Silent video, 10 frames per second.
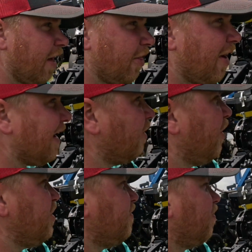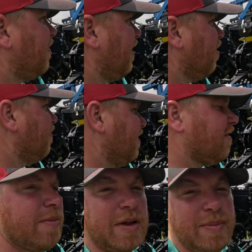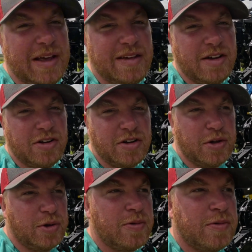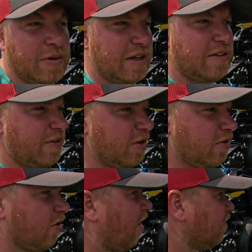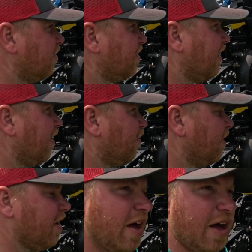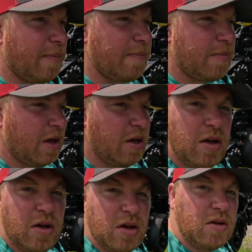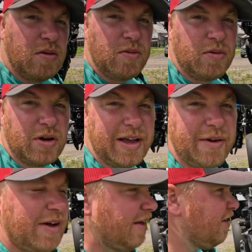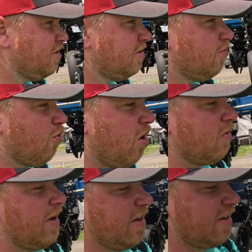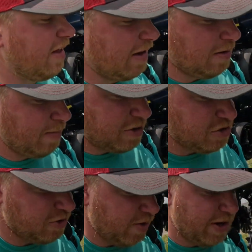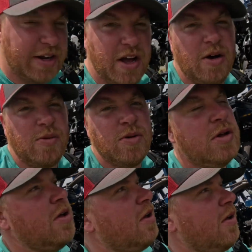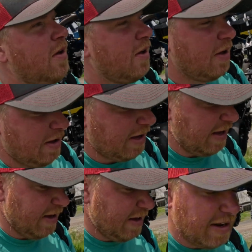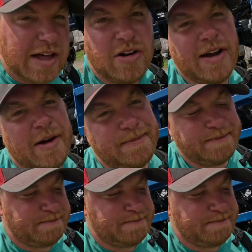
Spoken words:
I thought I could reach them from here, but it's gonna be easier to do in the field, so I'll do it there. But we're gonna get ready, walk around this thing, make sure it's ready to go, and head on out.